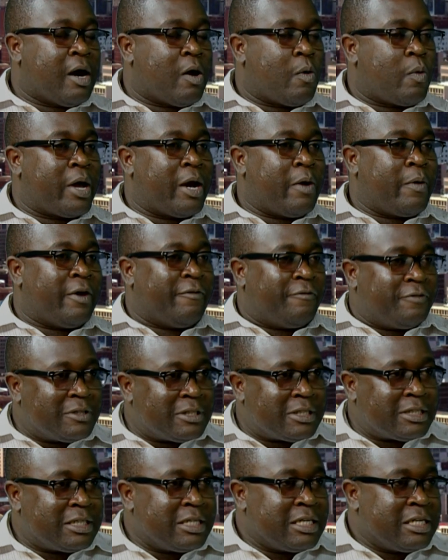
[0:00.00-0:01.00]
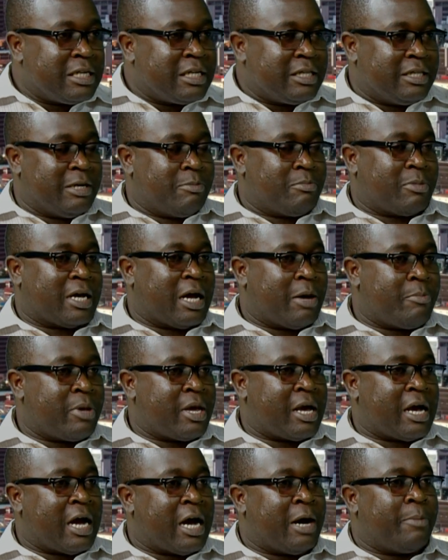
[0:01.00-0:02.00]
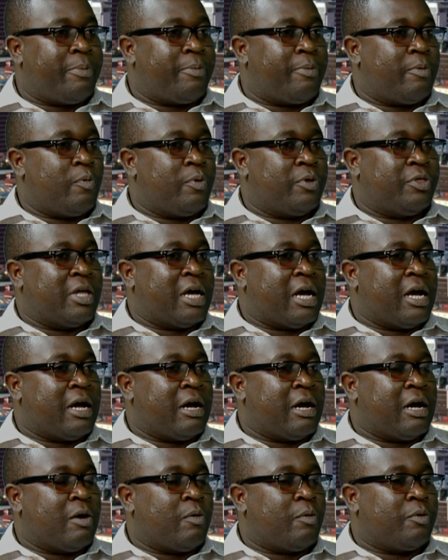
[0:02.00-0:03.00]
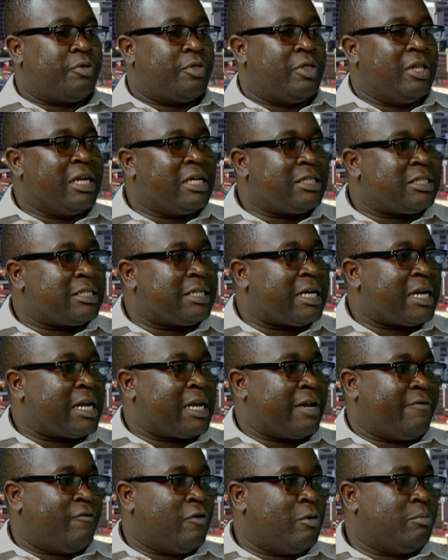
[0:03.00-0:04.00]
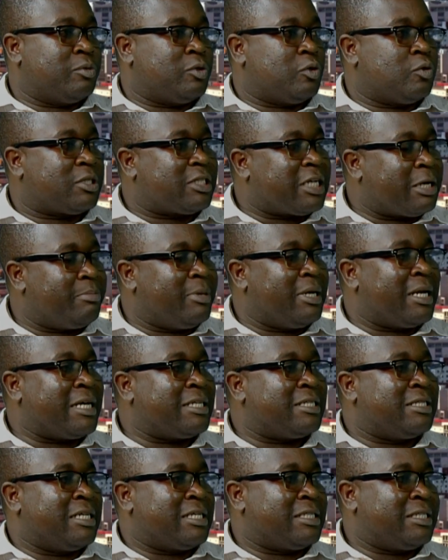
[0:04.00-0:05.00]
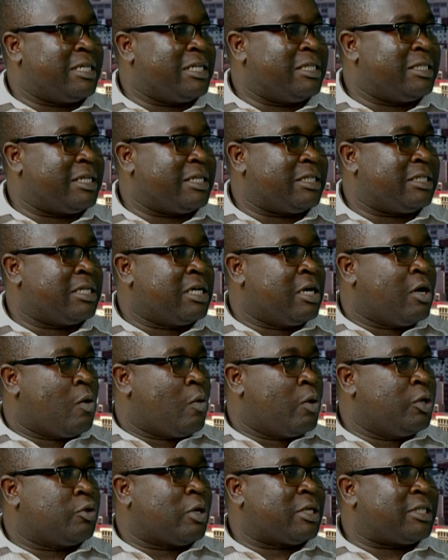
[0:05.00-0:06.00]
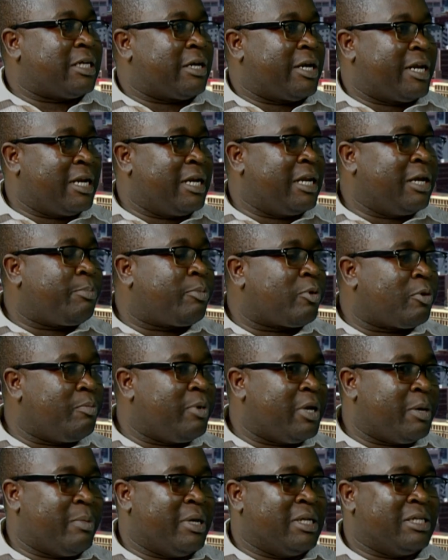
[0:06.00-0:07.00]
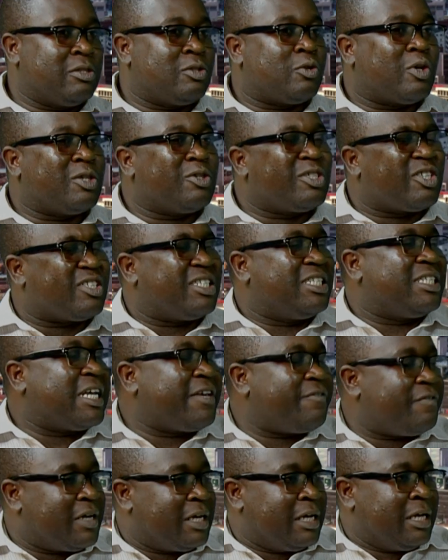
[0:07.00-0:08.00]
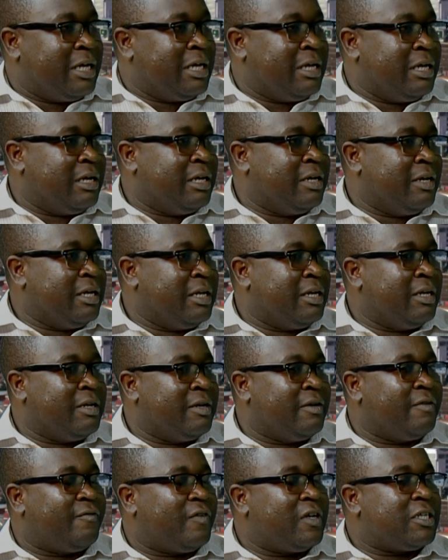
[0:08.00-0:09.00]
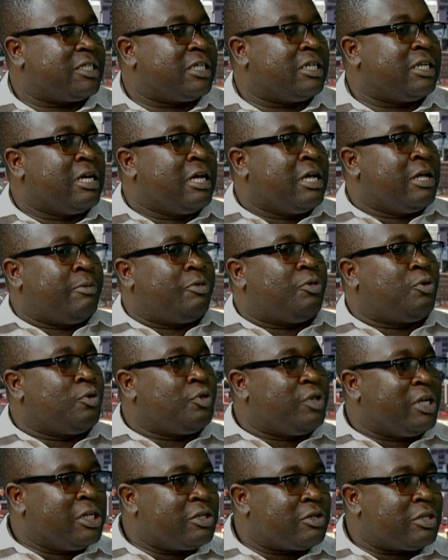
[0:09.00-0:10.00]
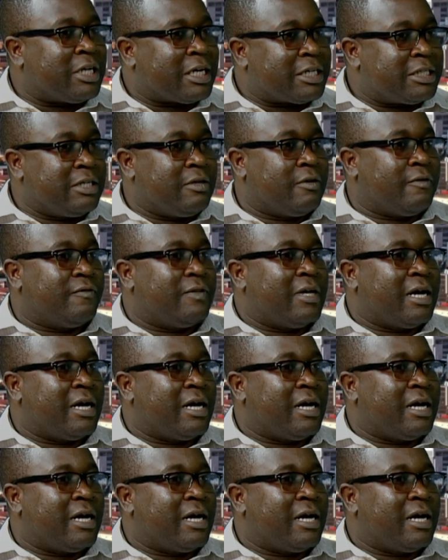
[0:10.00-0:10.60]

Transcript: we have seen them coming up with the necessary reforms to stabilize the exchange rate, which was a real problem, and it was just driving in inflation through the introduction of